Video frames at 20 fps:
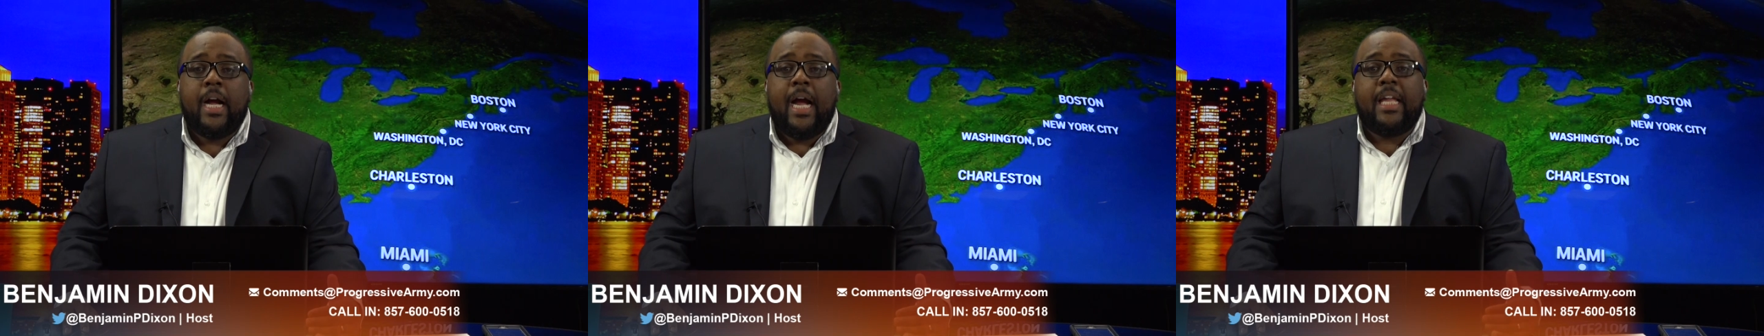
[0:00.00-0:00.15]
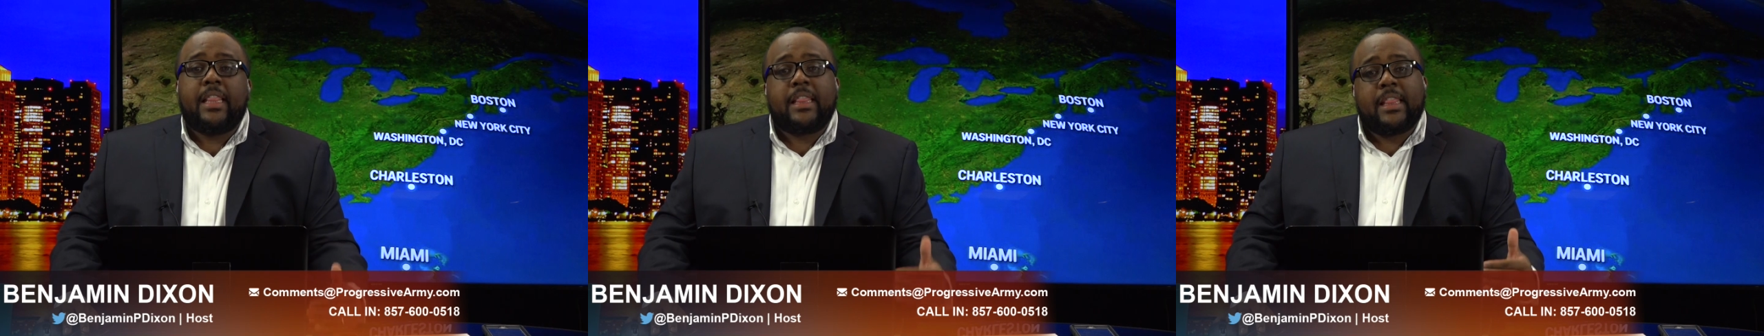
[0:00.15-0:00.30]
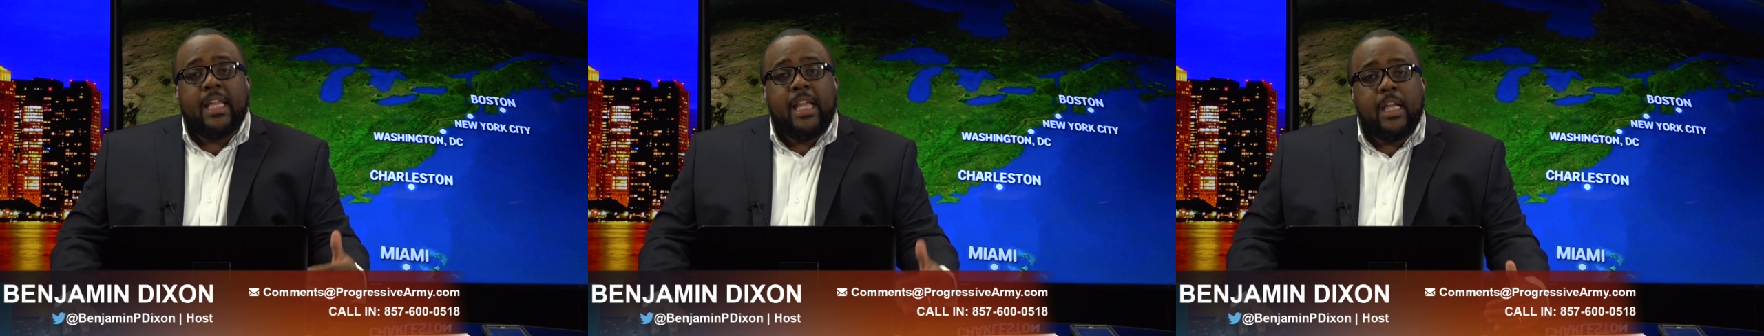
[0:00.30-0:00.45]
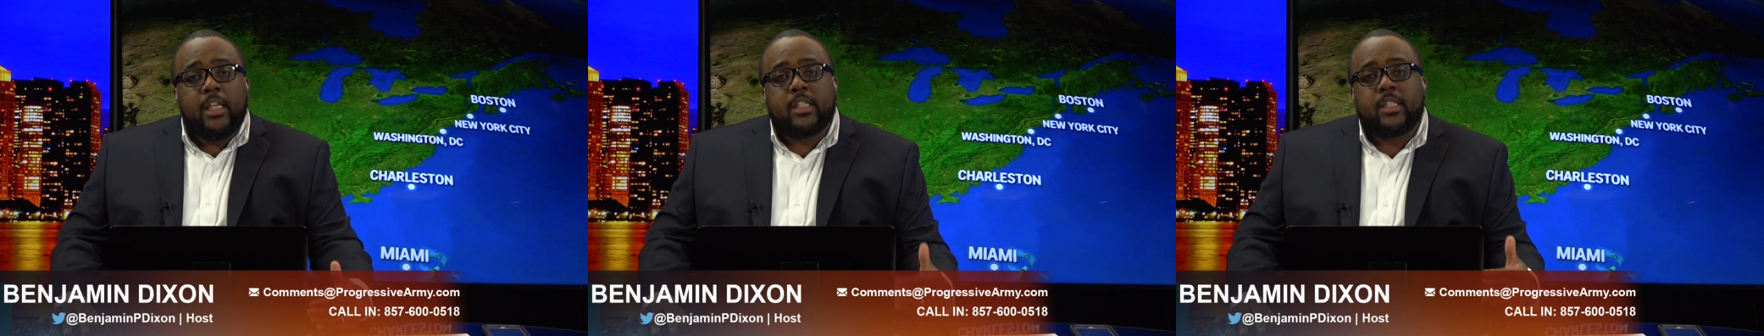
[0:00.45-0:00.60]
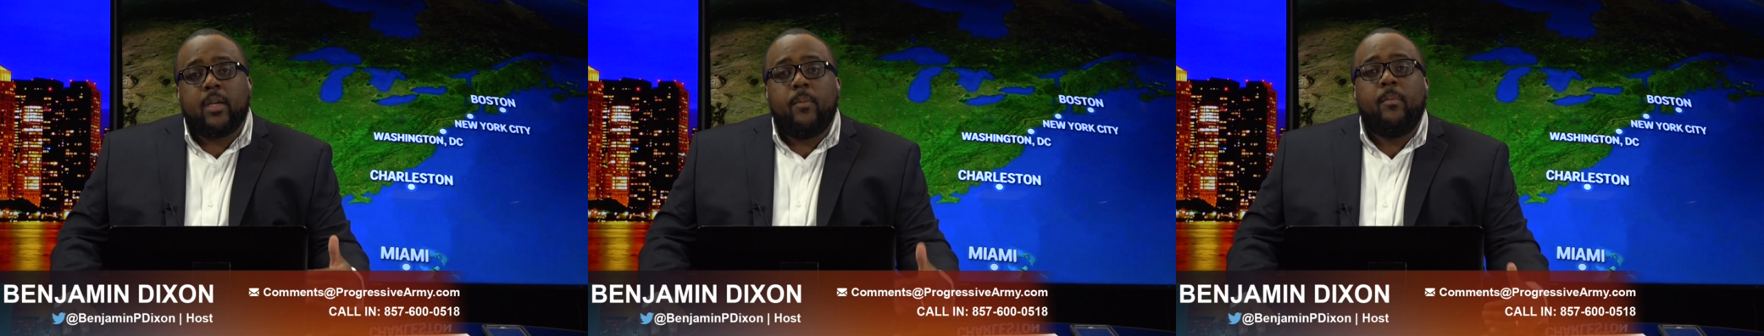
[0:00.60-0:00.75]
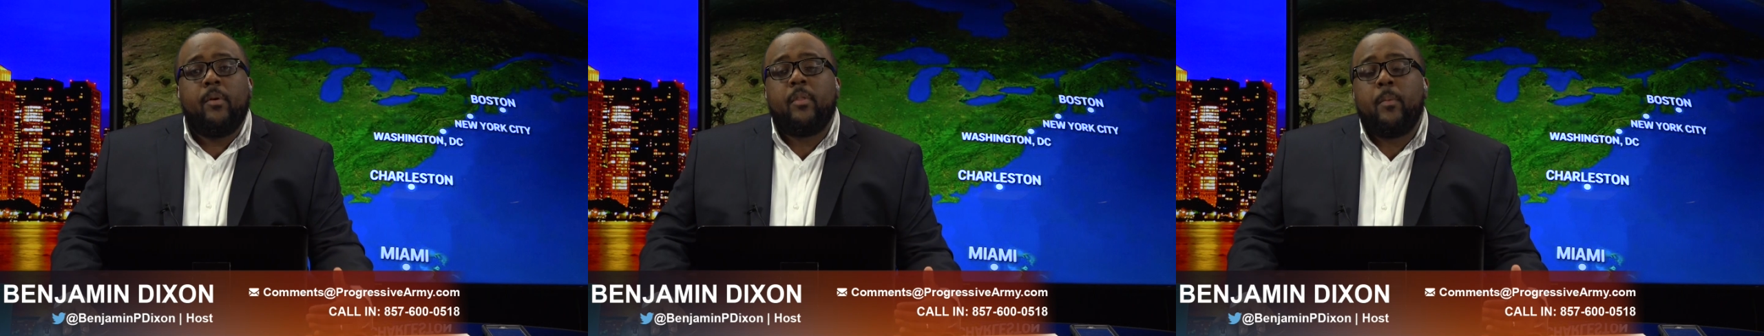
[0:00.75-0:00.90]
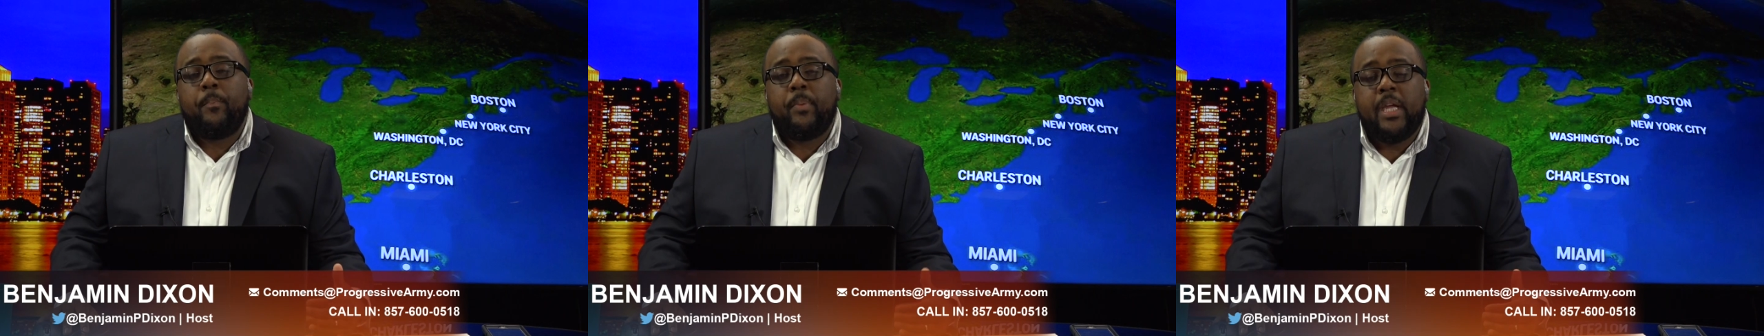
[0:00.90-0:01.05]
I think some
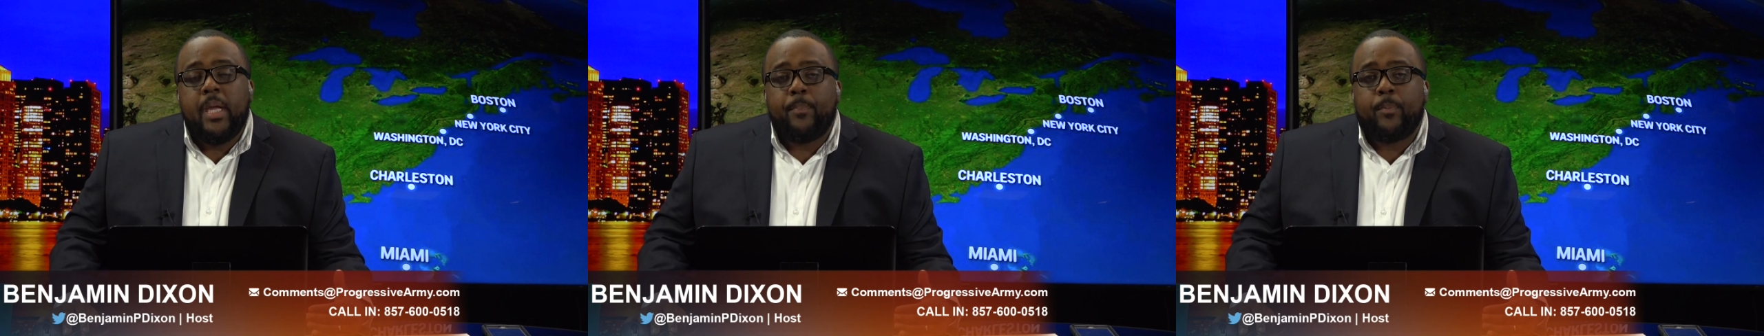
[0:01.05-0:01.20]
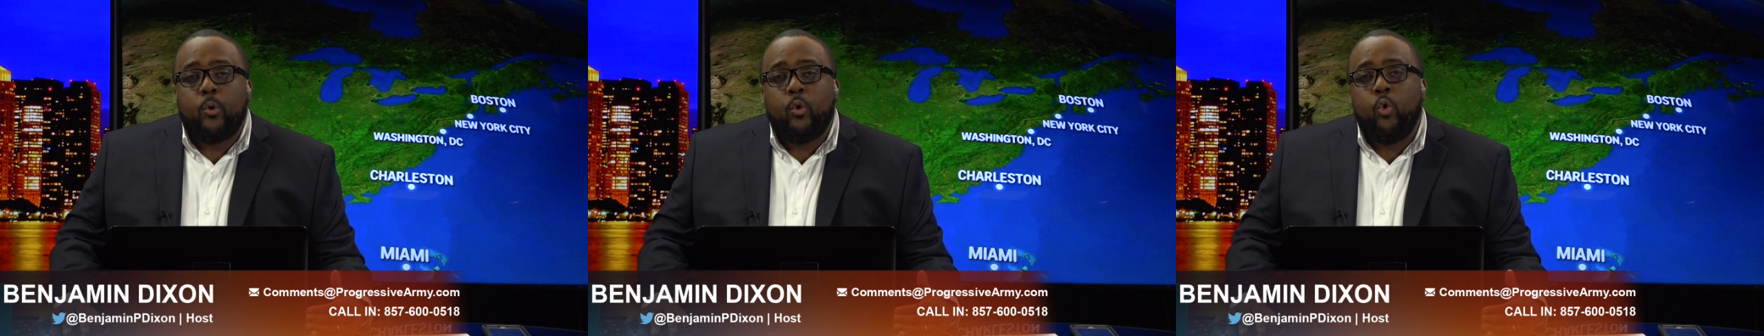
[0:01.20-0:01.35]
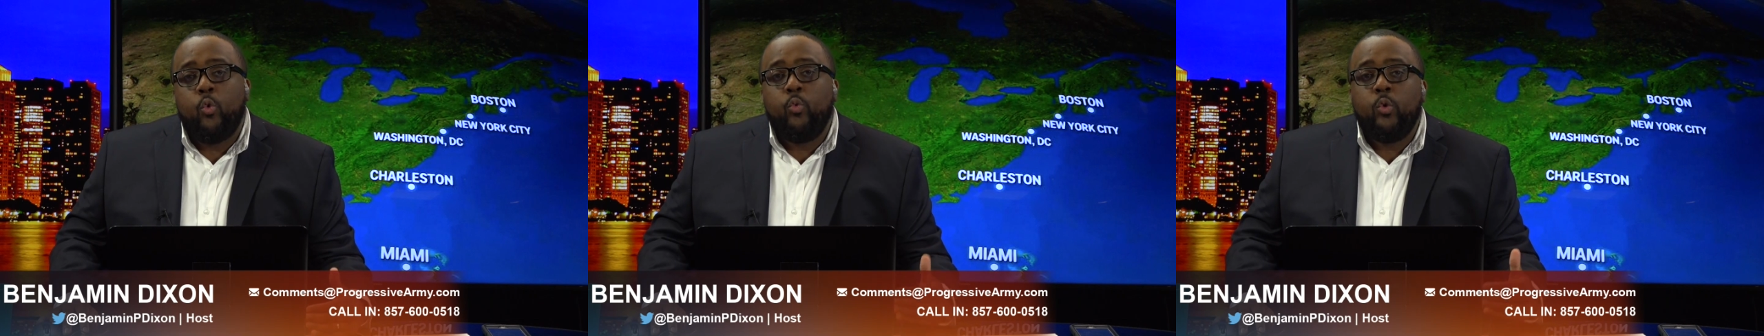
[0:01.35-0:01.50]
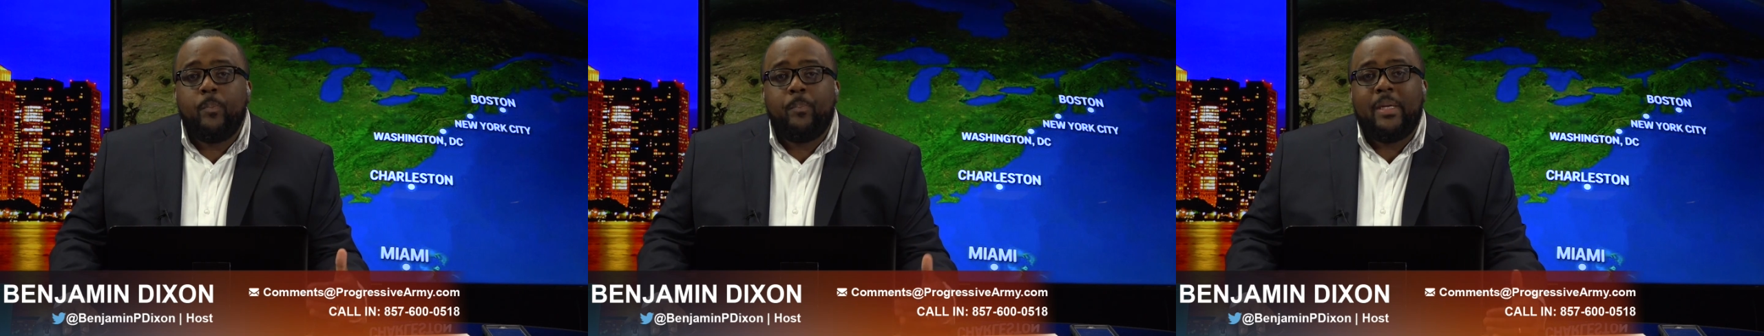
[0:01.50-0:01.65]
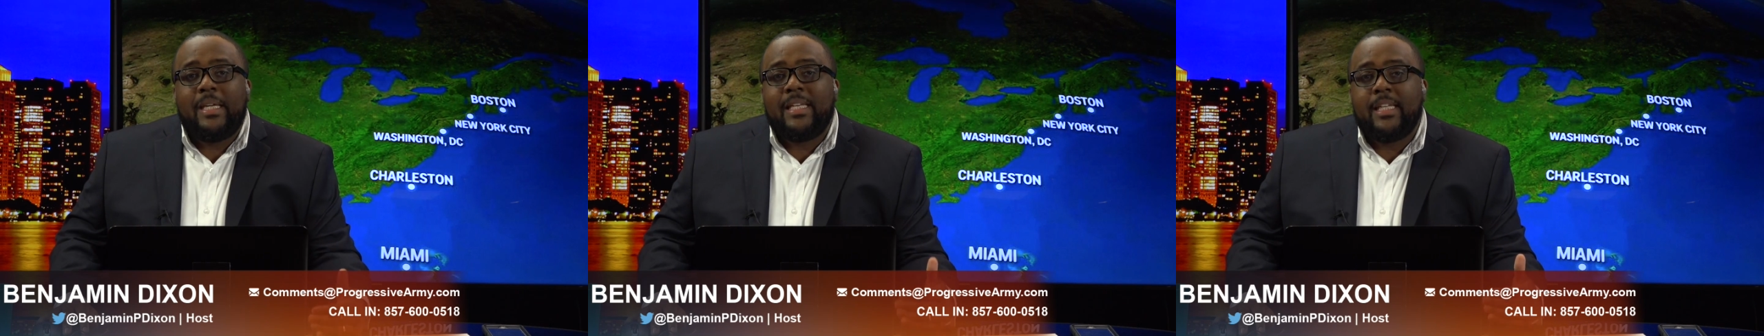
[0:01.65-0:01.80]
of the people who would be